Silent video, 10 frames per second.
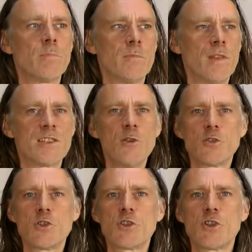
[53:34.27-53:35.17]
it's not
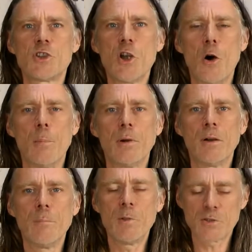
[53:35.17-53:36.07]
just a shop.
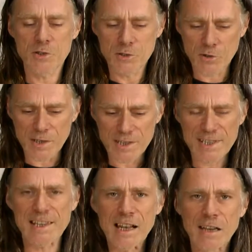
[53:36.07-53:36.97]
I'm not just trying to
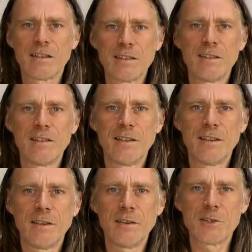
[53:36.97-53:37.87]
sell
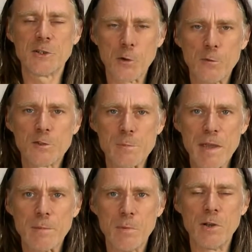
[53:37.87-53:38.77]
stuff to
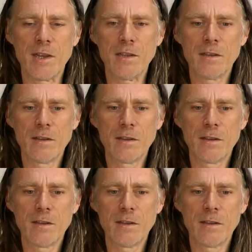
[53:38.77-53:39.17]
make money.